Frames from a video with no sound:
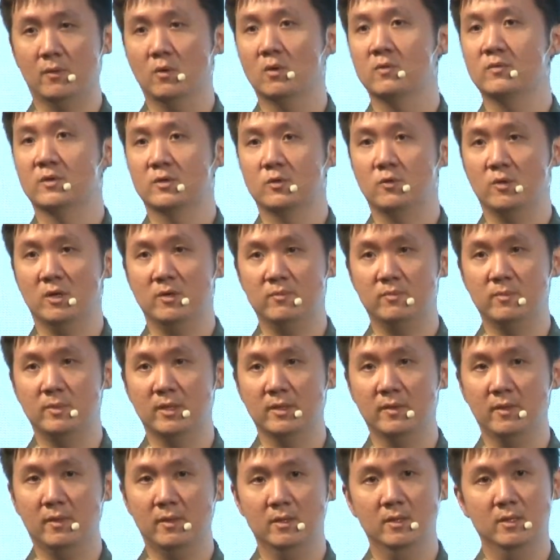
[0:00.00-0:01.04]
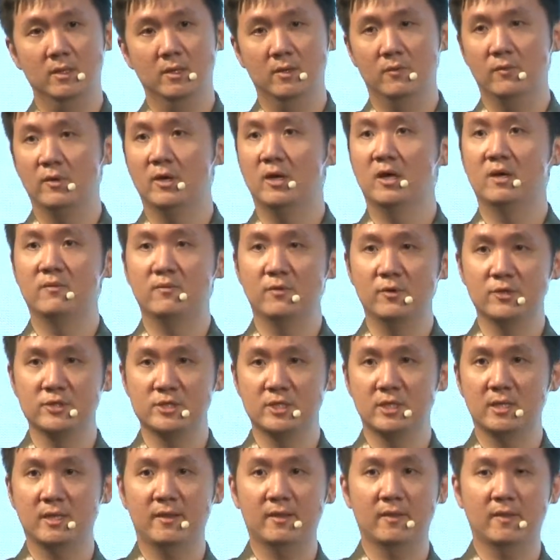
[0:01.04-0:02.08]
over 12 months. We're
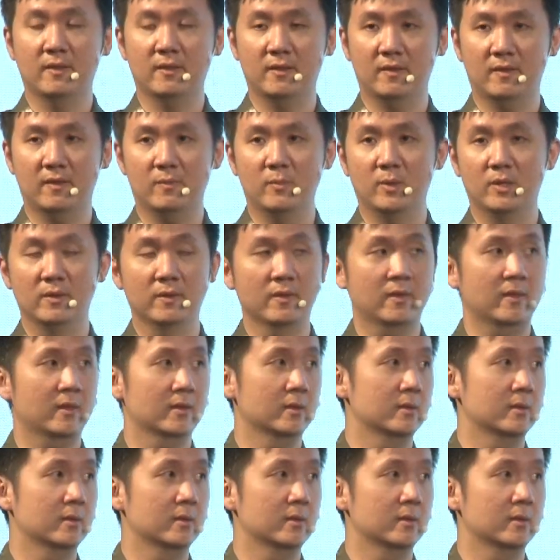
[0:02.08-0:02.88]
averaging less than 6 months.